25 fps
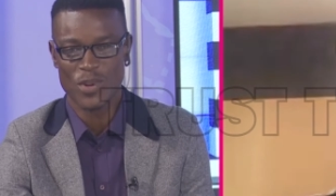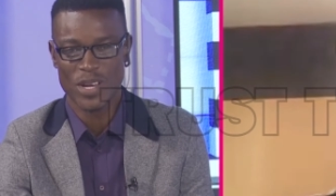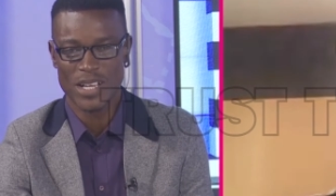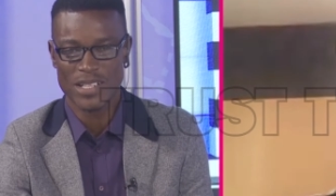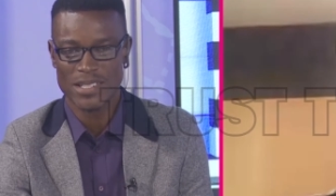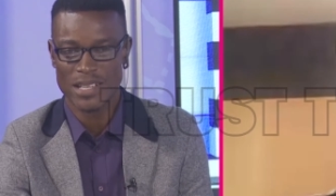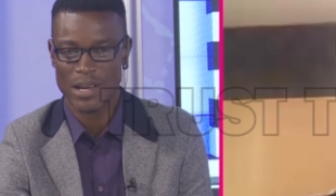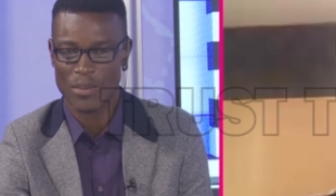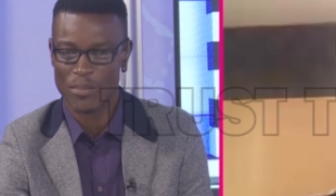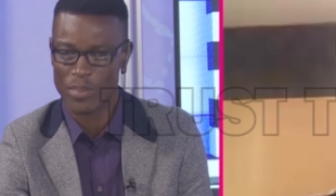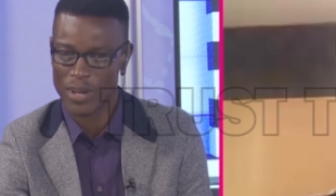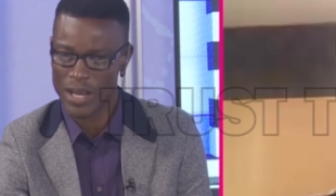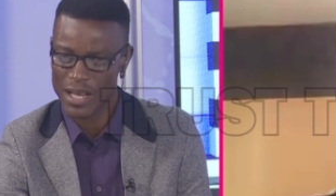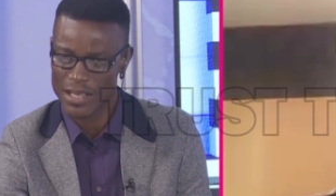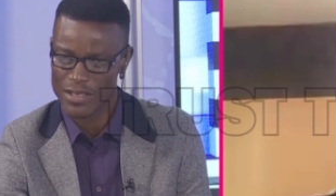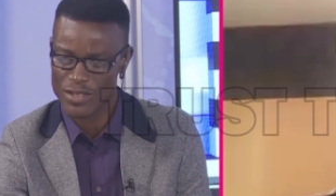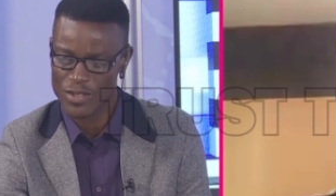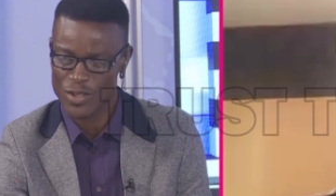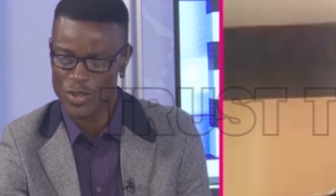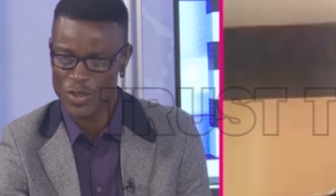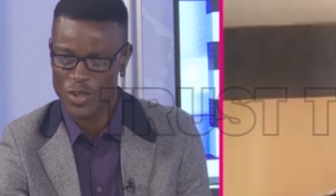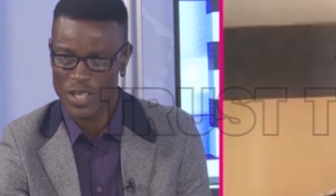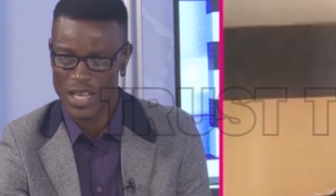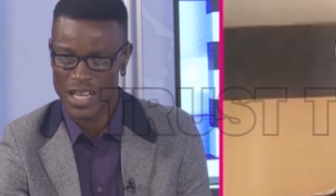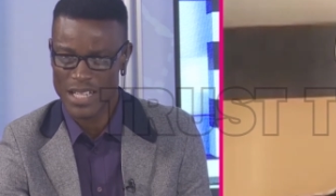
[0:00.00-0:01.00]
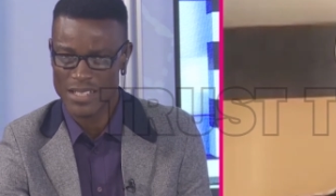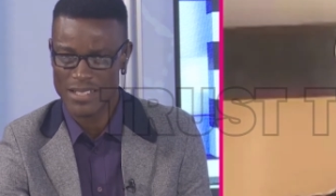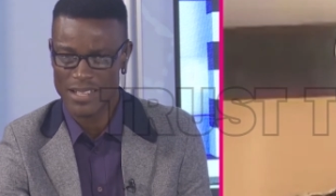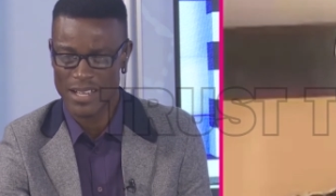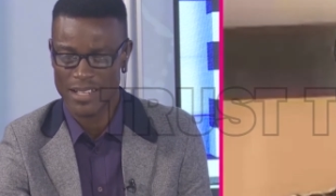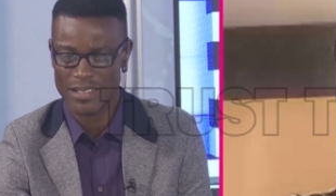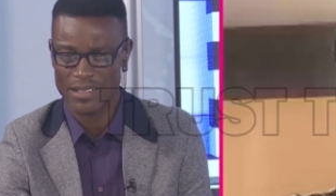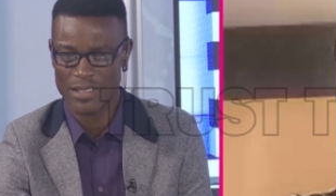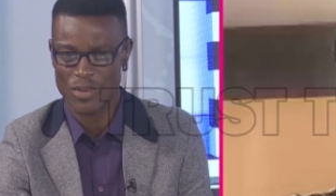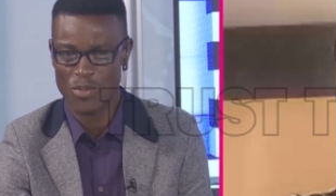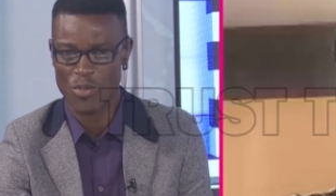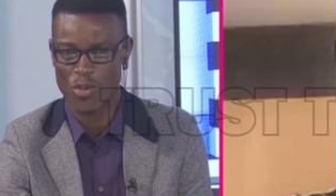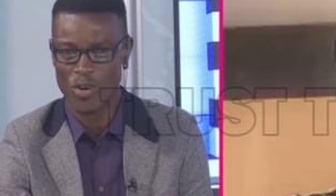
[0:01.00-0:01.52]
ways, and Plateau
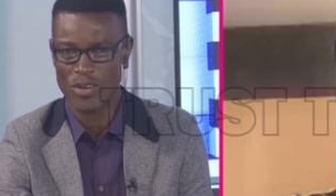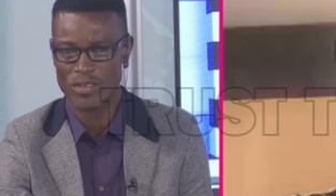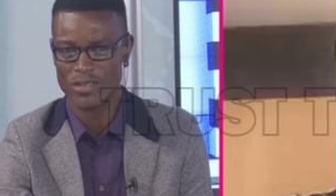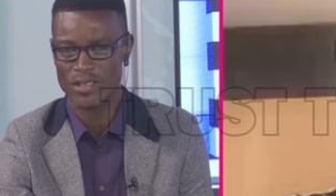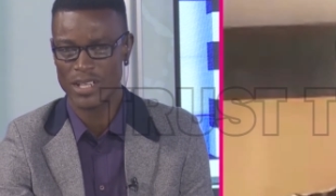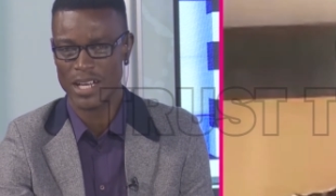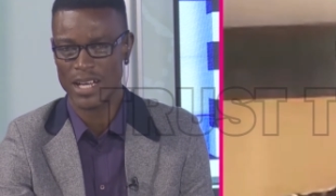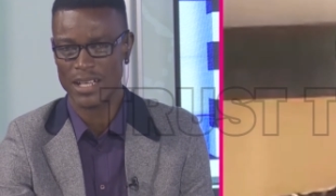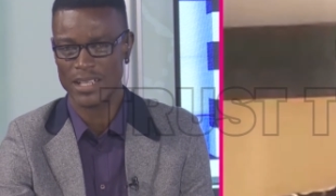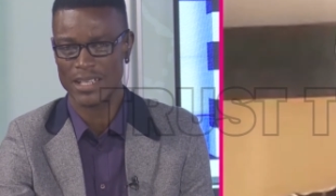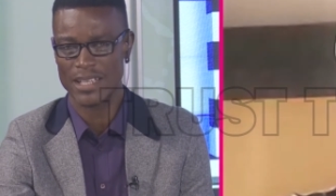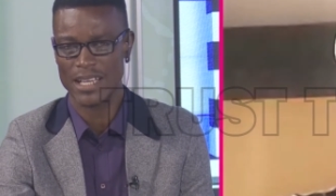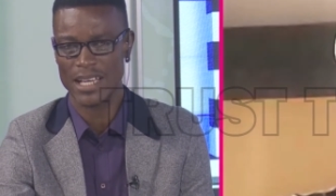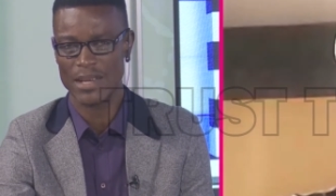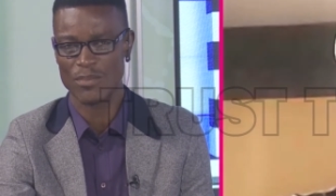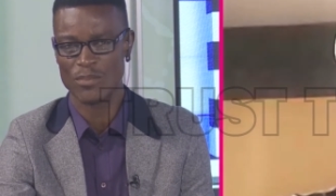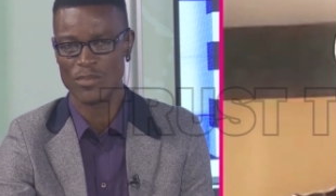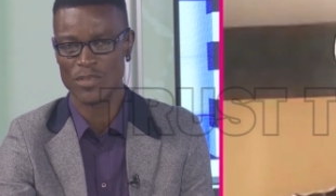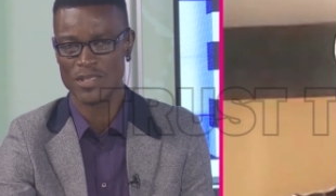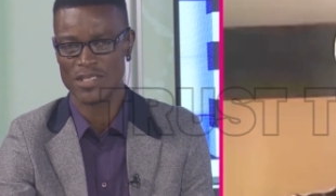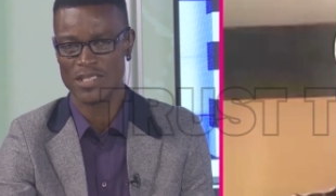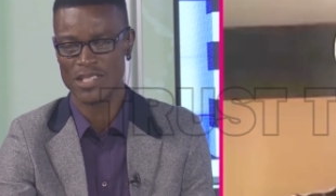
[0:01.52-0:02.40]
United, they won their game.